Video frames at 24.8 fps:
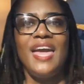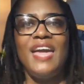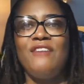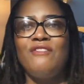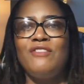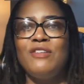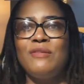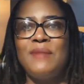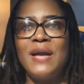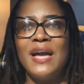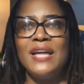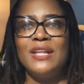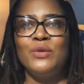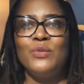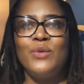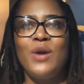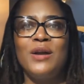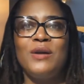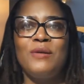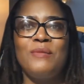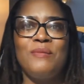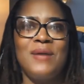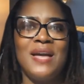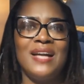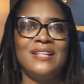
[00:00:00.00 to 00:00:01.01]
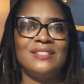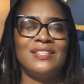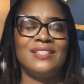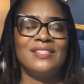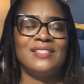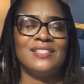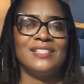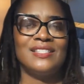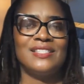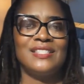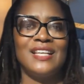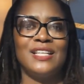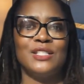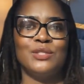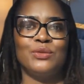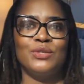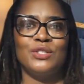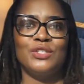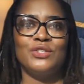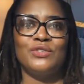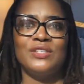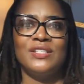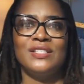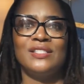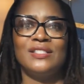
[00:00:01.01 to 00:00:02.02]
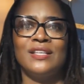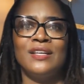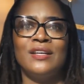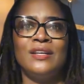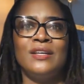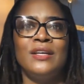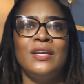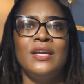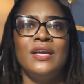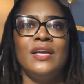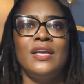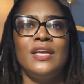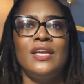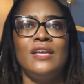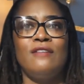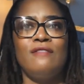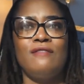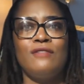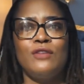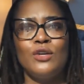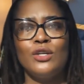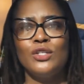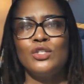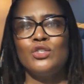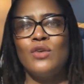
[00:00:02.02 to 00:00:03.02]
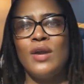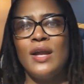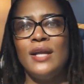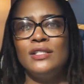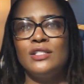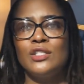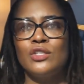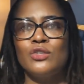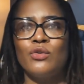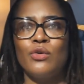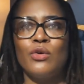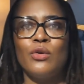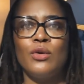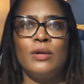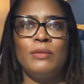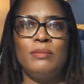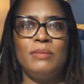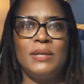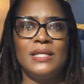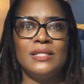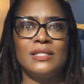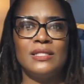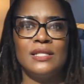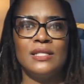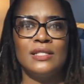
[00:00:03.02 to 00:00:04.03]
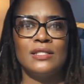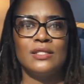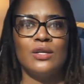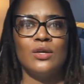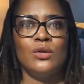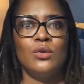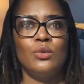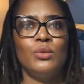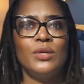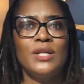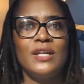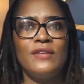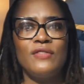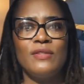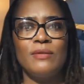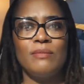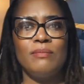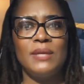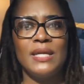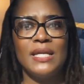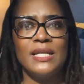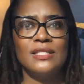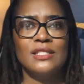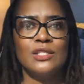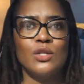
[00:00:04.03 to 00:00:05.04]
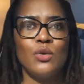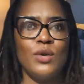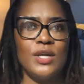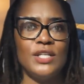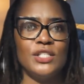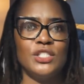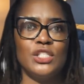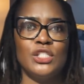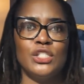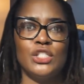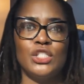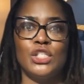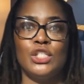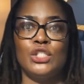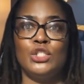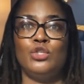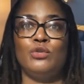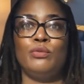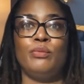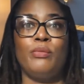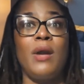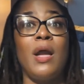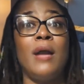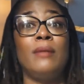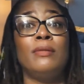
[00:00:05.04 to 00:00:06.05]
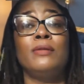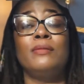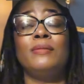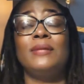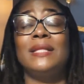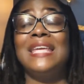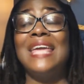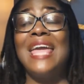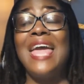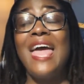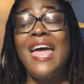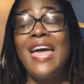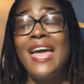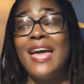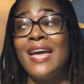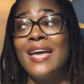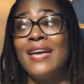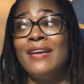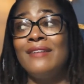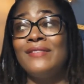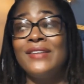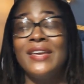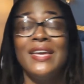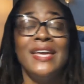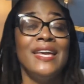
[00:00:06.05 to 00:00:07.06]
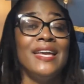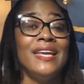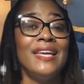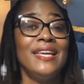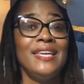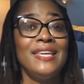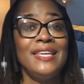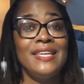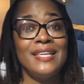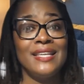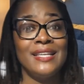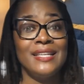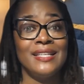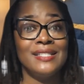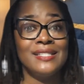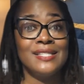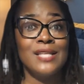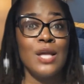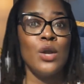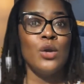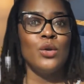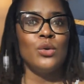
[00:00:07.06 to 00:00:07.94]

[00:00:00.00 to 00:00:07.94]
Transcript: everybody, welcome back to Success with Teresa. If you're trying to grow a business, one of the biggest questions that you probably have is